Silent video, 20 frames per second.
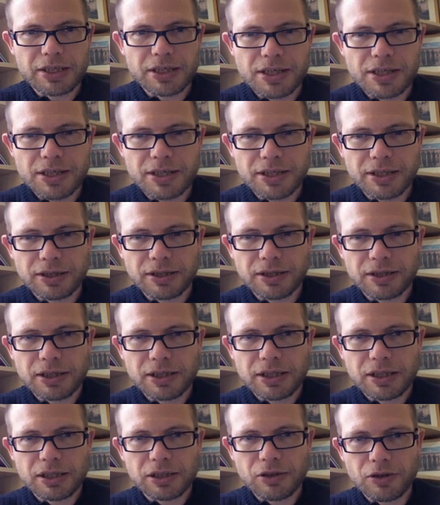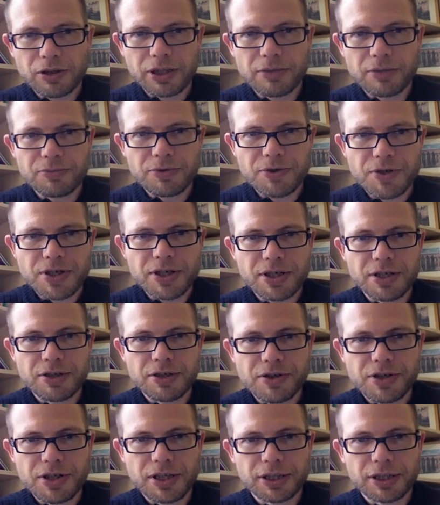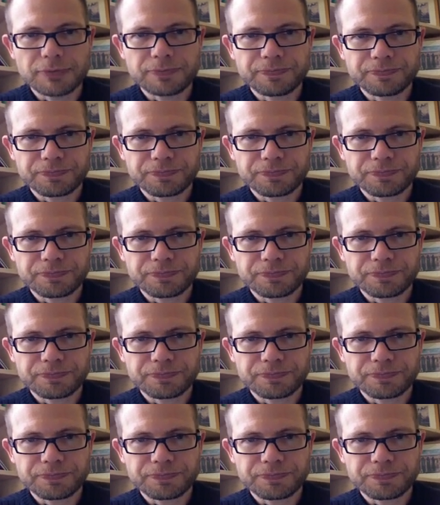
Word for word: these little login procedures are.